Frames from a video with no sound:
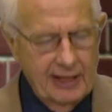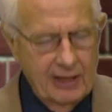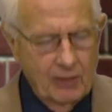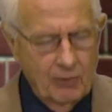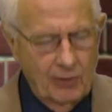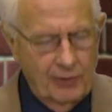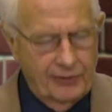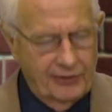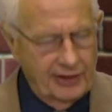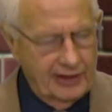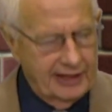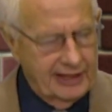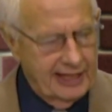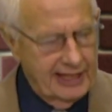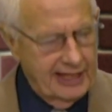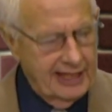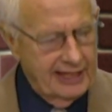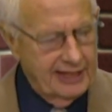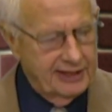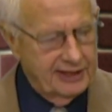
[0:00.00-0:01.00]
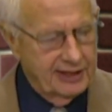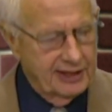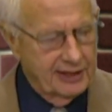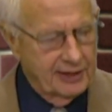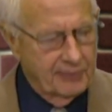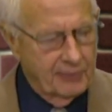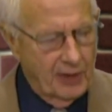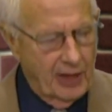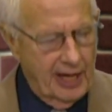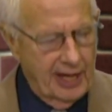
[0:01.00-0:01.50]
with the key to
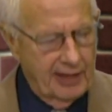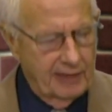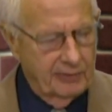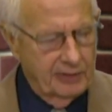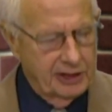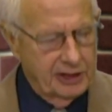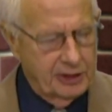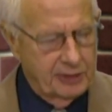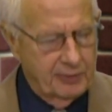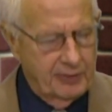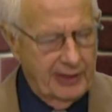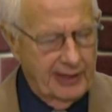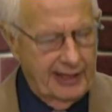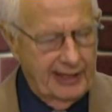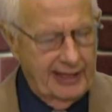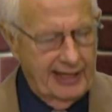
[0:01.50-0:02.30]
the bottomless pit